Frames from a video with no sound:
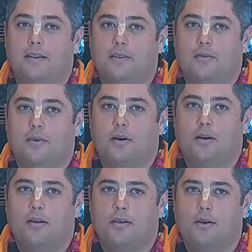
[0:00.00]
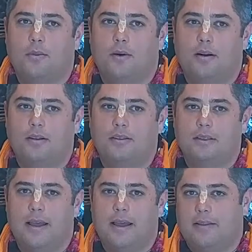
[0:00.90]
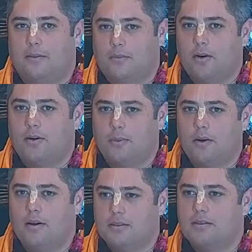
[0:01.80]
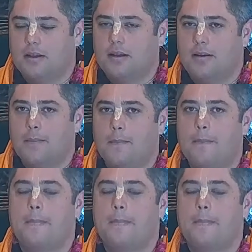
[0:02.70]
and the four Kumaras. And the four Kumaras uh,